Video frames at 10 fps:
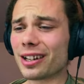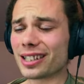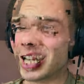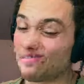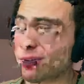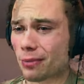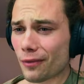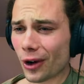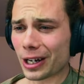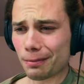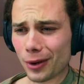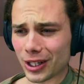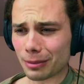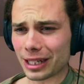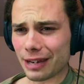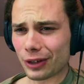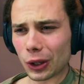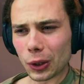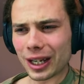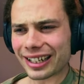to save up before I can possibly
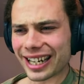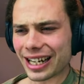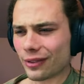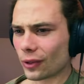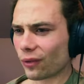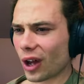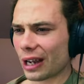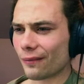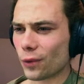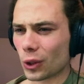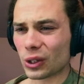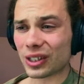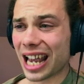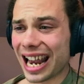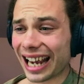even look at getting this Flying Fortress,